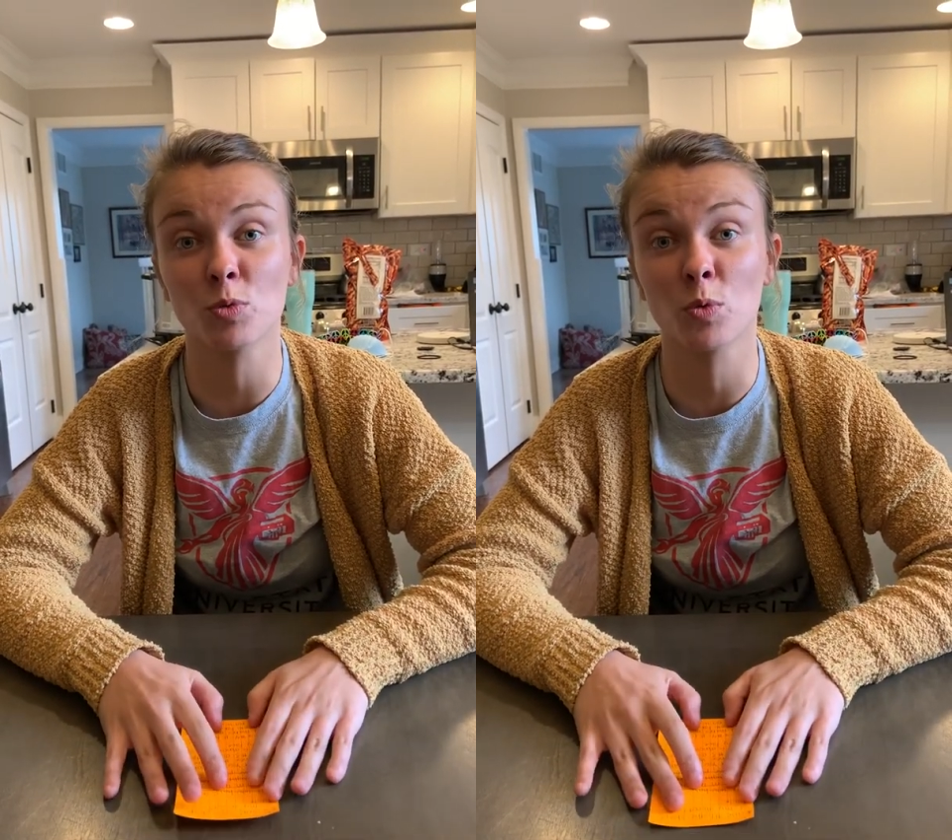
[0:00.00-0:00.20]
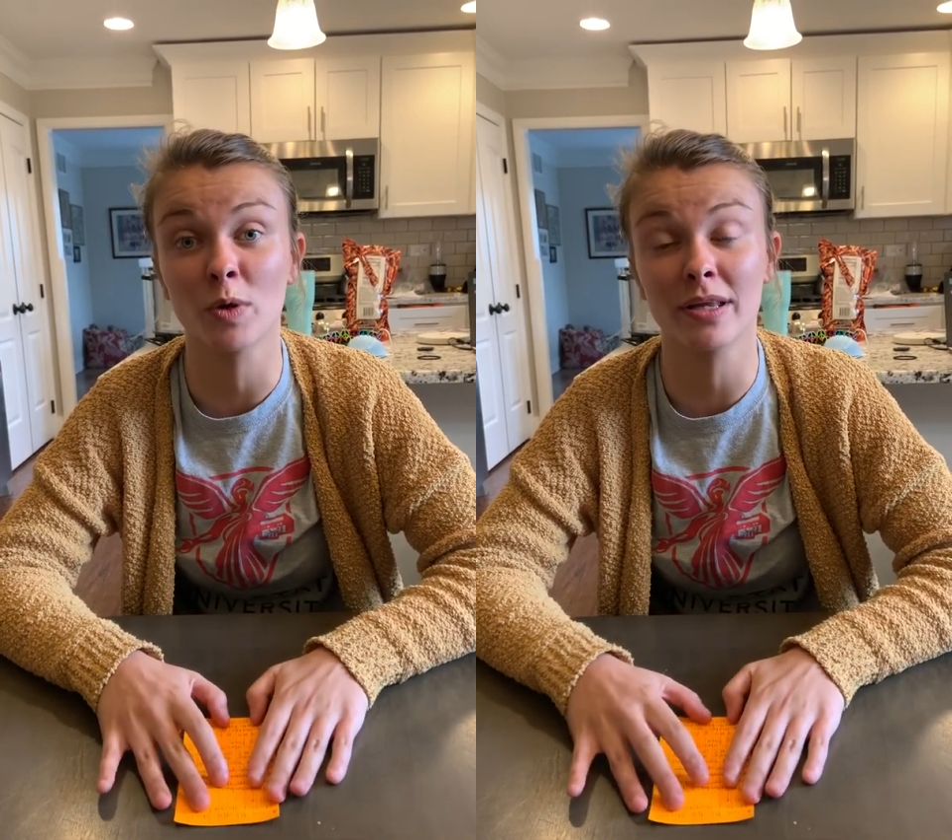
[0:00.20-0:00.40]

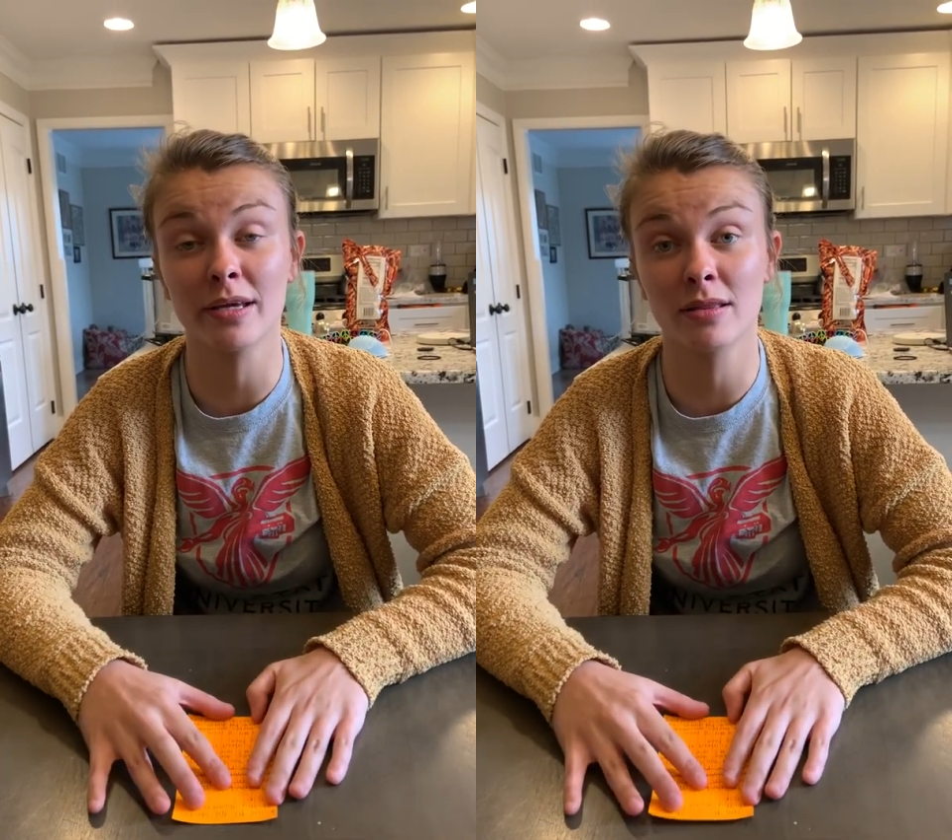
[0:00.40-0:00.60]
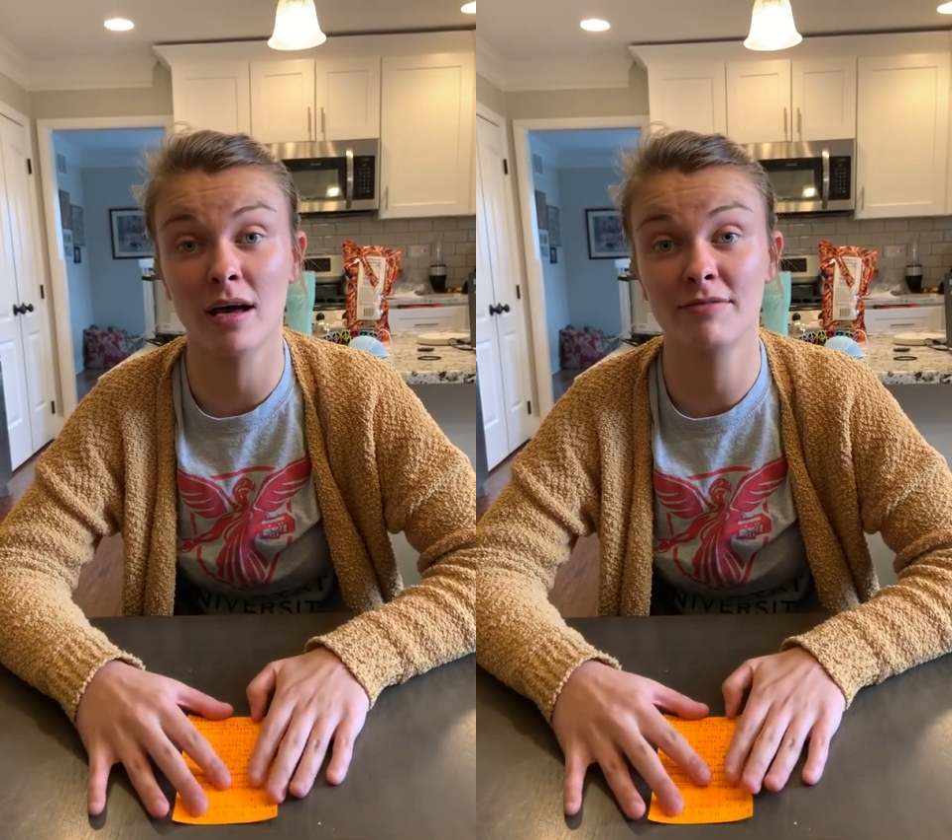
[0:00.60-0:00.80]

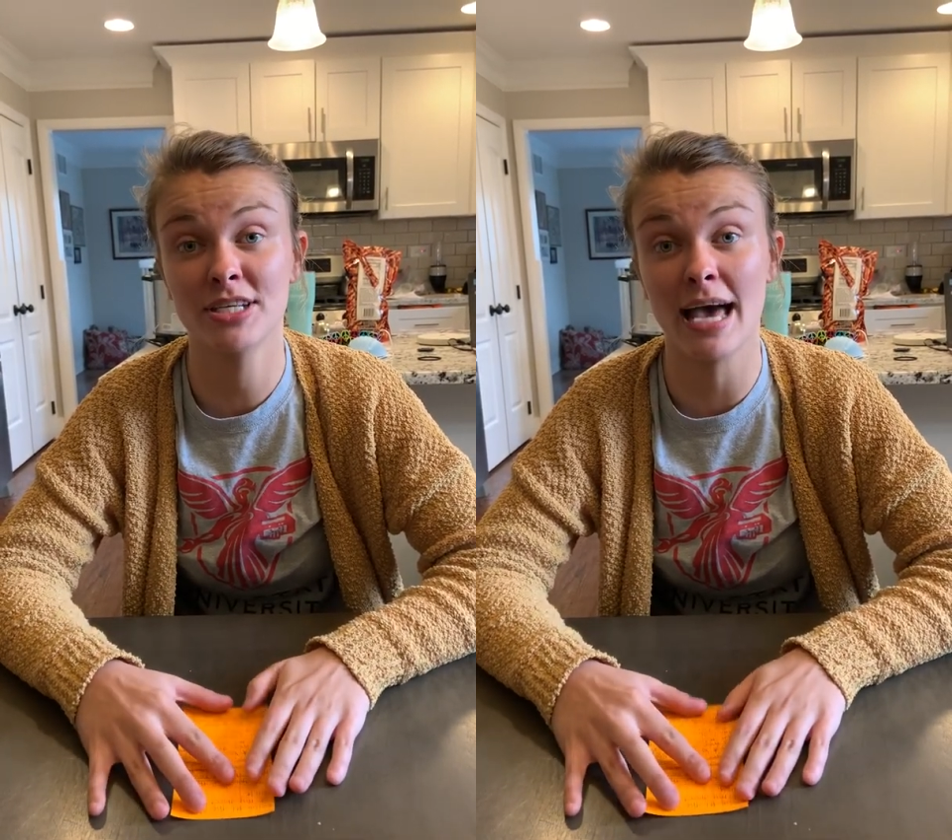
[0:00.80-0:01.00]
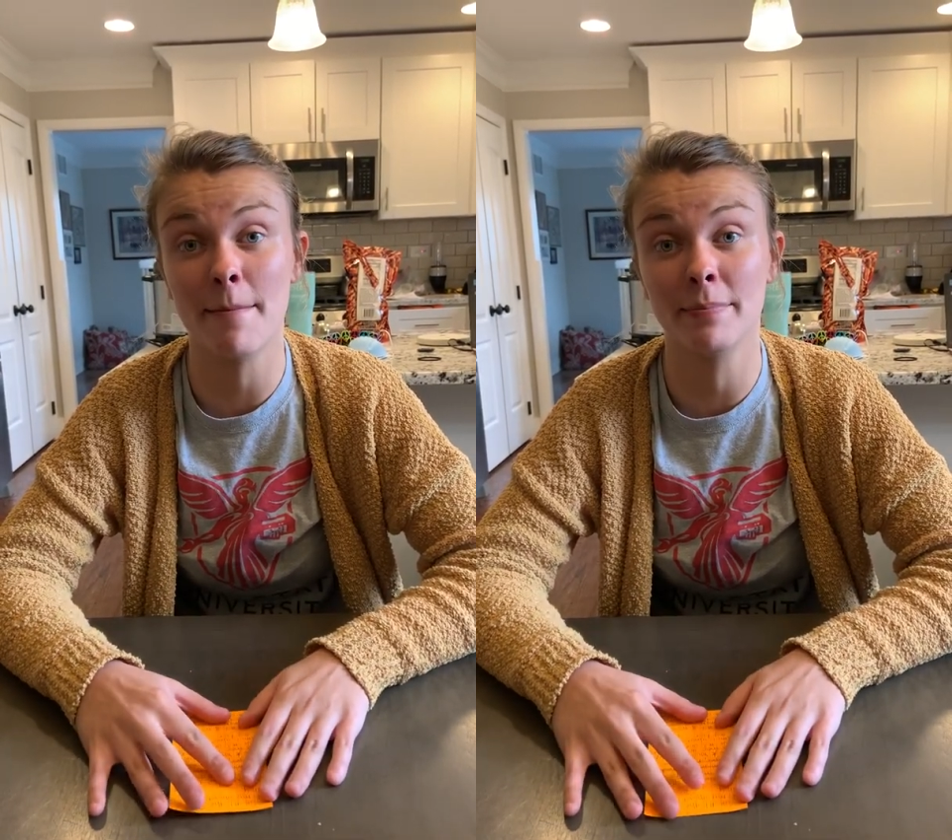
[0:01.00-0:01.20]
really loved
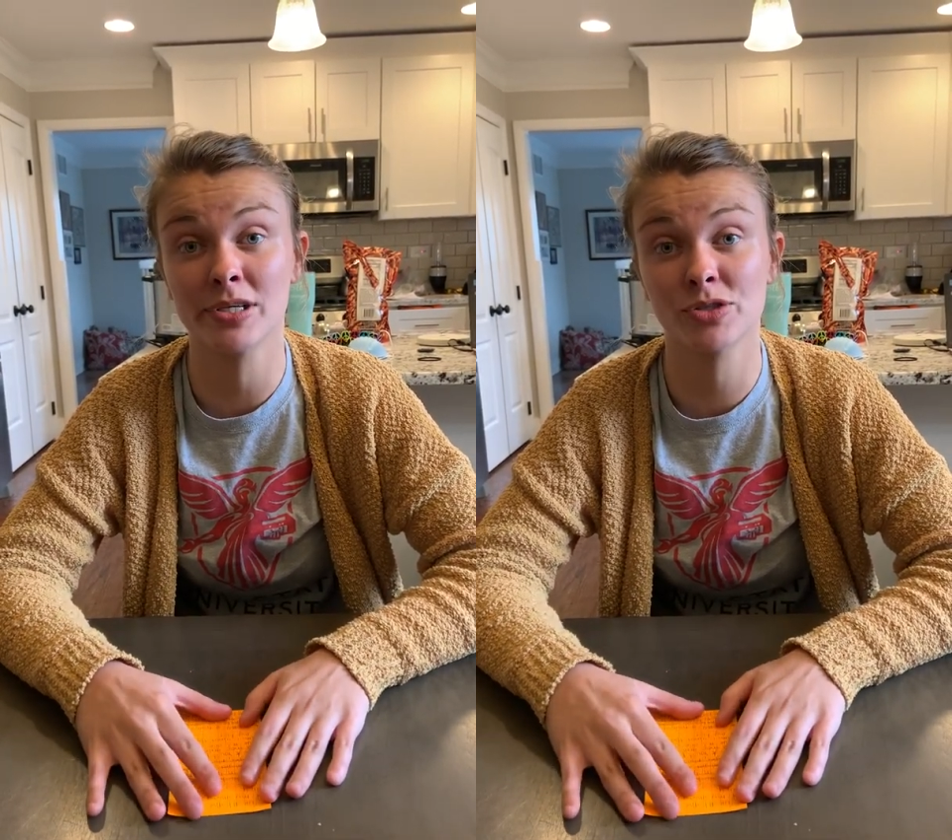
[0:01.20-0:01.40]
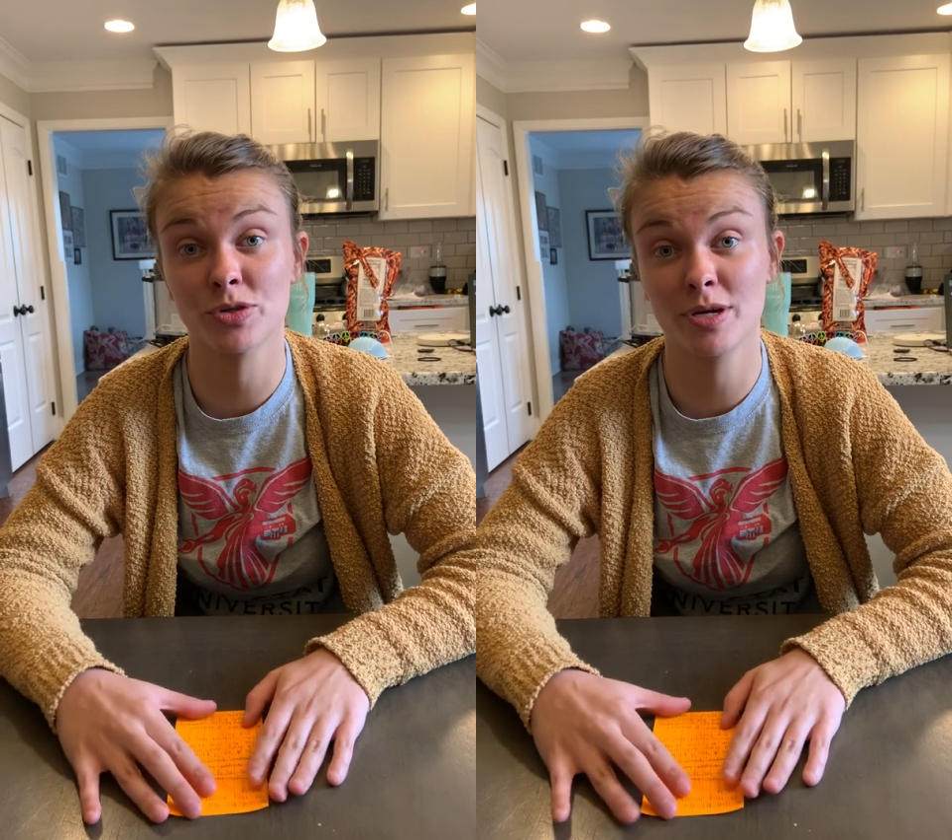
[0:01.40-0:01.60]
that
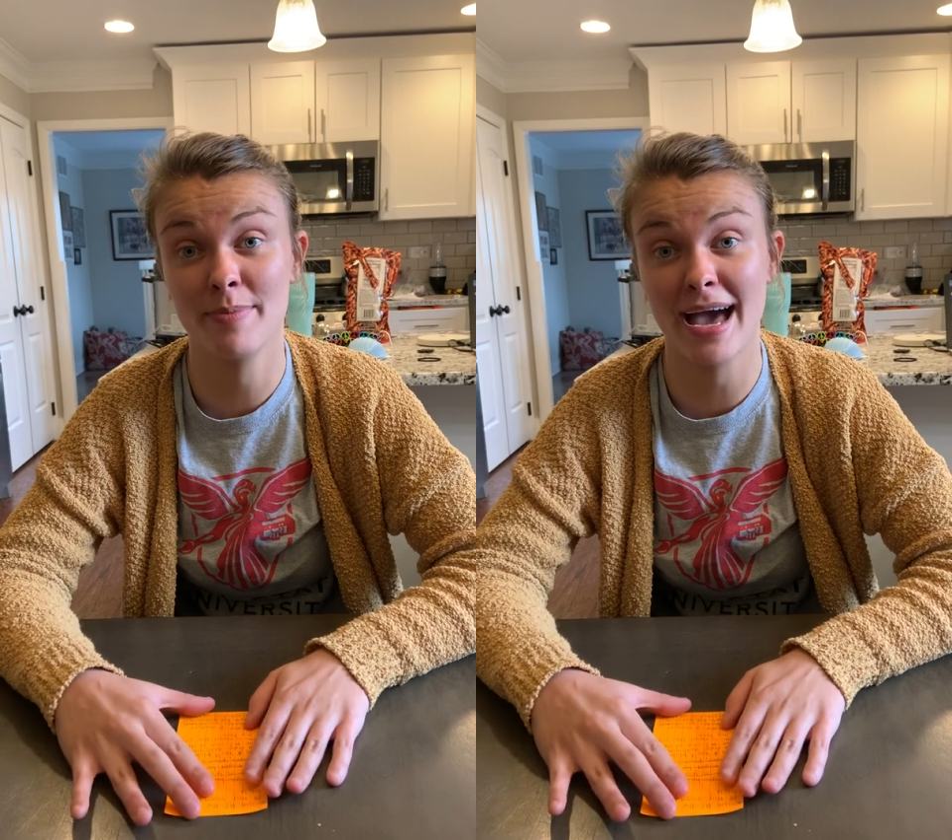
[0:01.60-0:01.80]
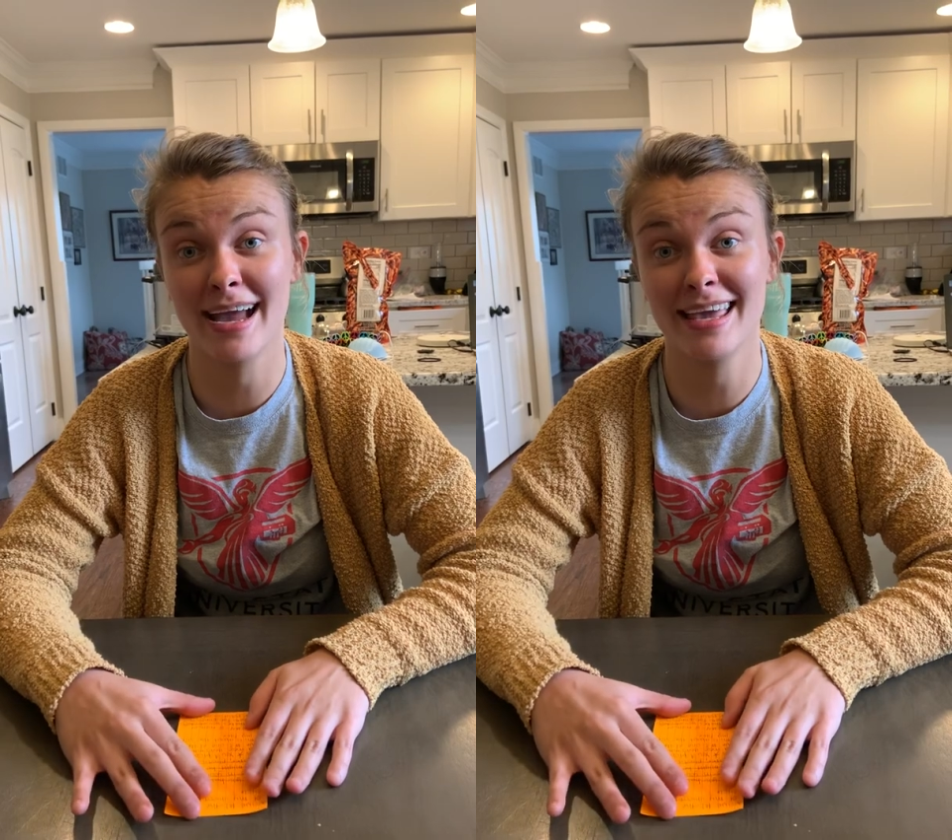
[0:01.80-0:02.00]
mystery
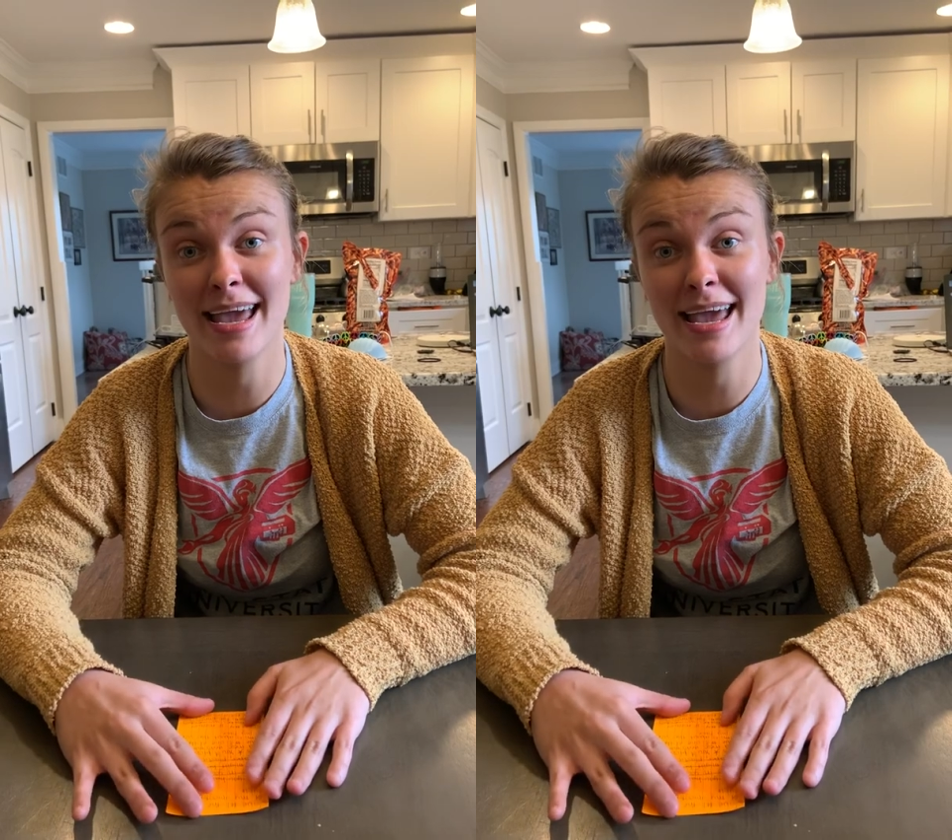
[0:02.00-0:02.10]
bag